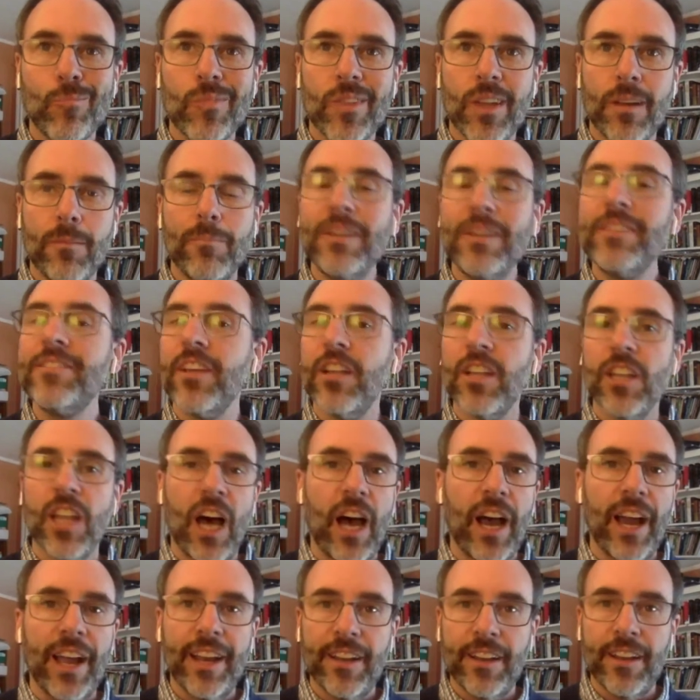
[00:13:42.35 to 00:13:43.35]

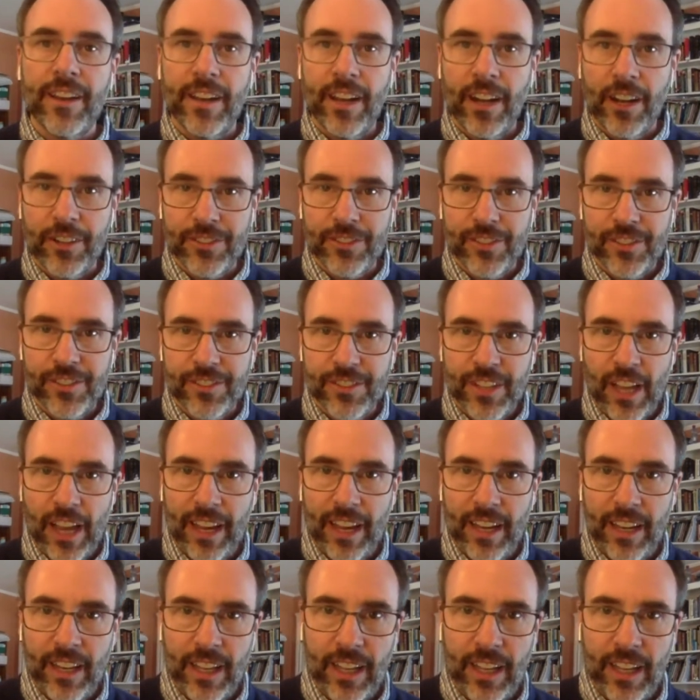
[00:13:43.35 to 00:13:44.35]
misaligned in our
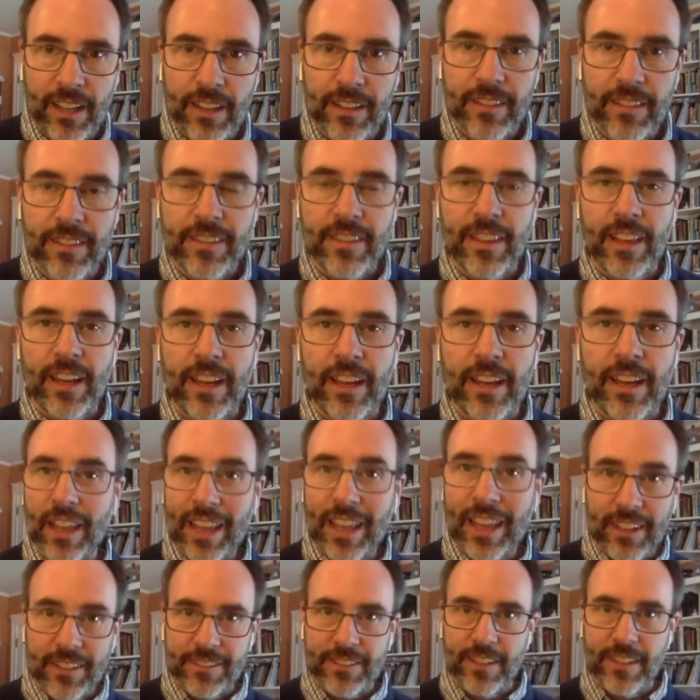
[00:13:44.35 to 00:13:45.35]
society that have
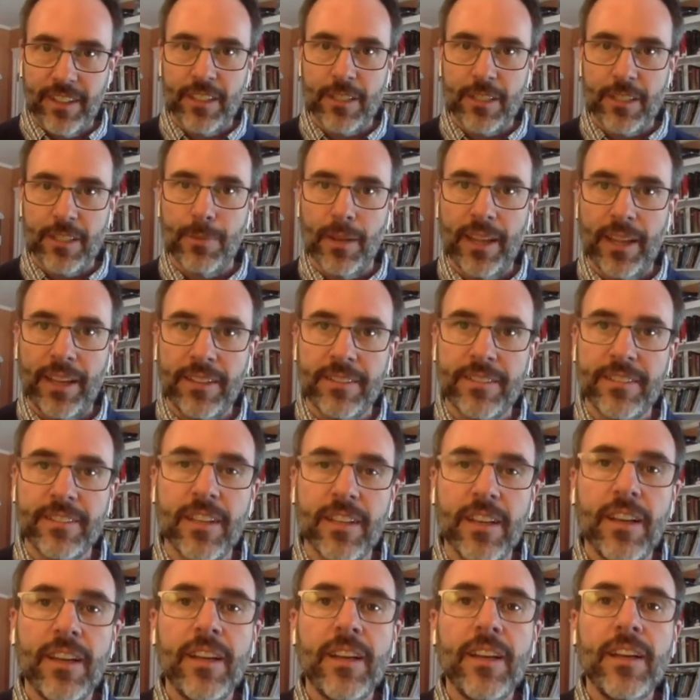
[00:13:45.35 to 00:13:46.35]
led us to this
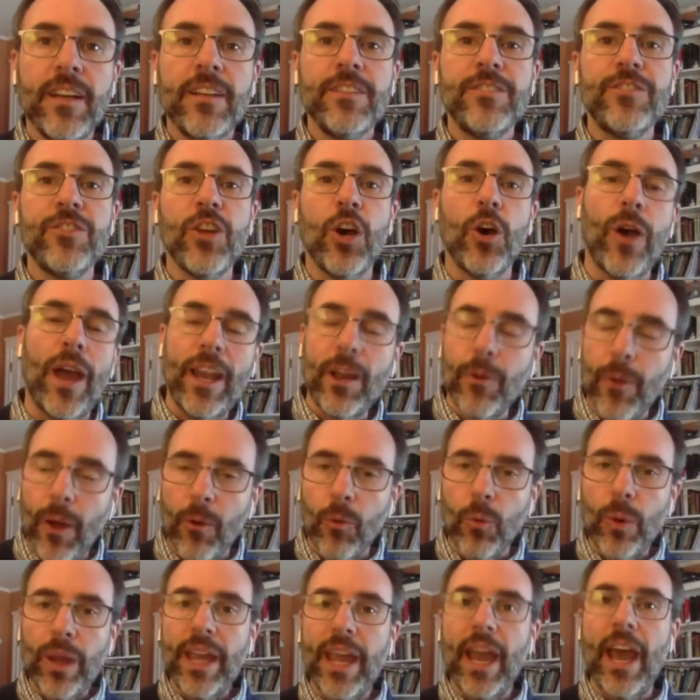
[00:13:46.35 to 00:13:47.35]
place. So anyway,
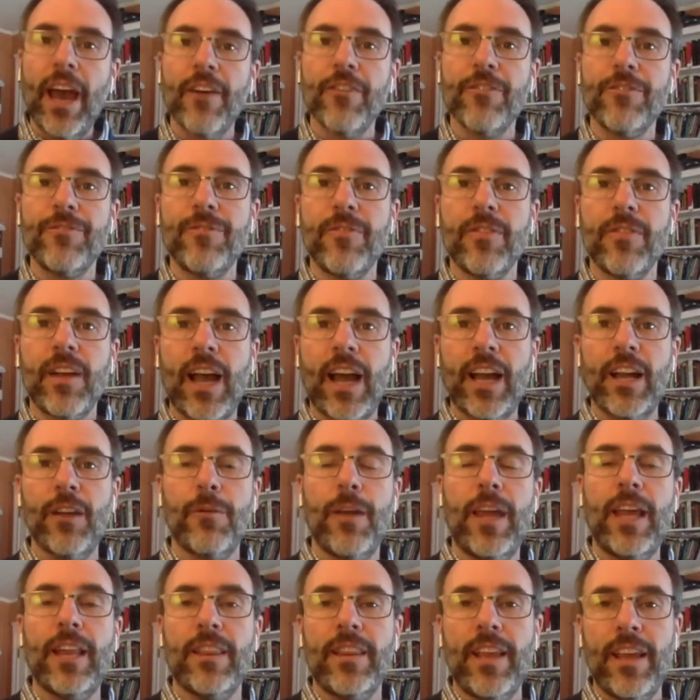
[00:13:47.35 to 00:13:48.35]
we have kind of
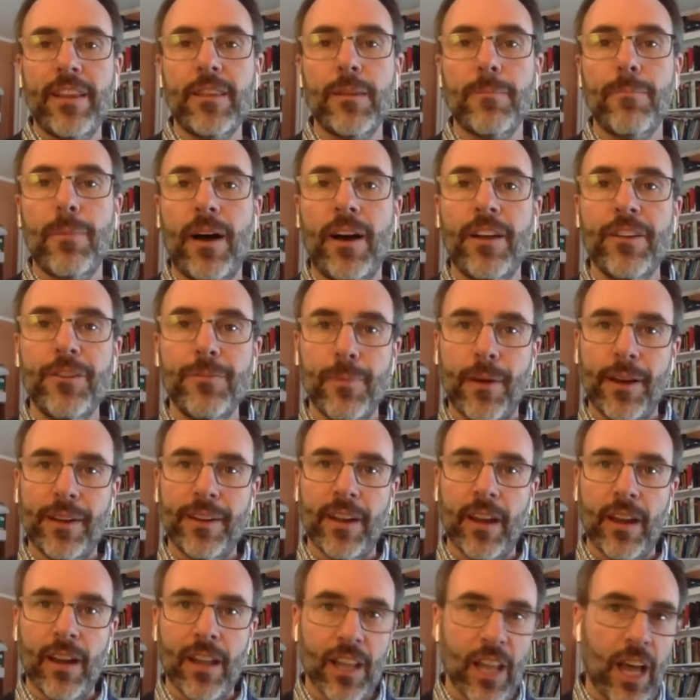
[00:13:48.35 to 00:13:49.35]
hit the pause button
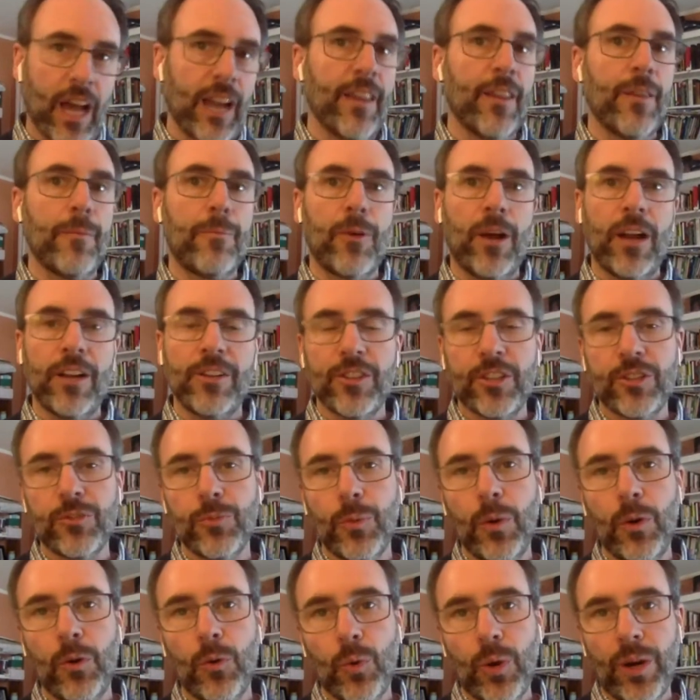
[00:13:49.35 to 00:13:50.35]
on a lot of the projects
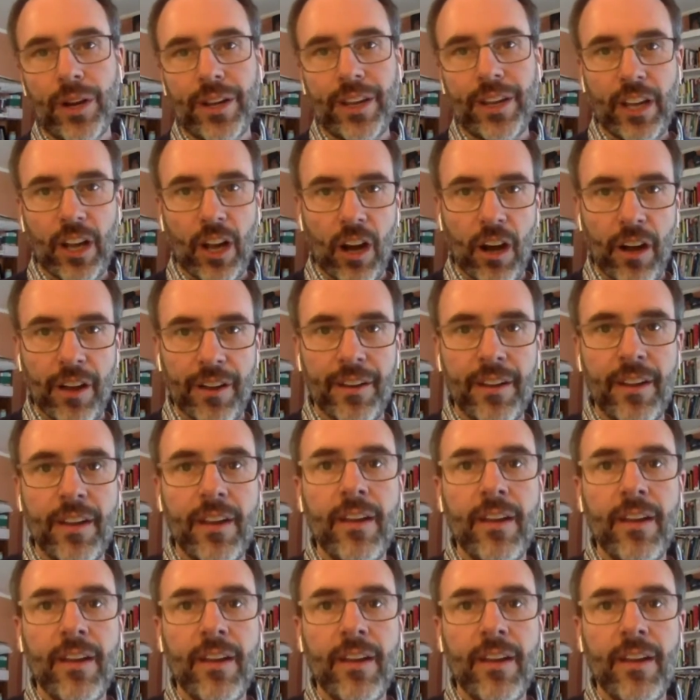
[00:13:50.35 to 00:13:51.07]
we were working on,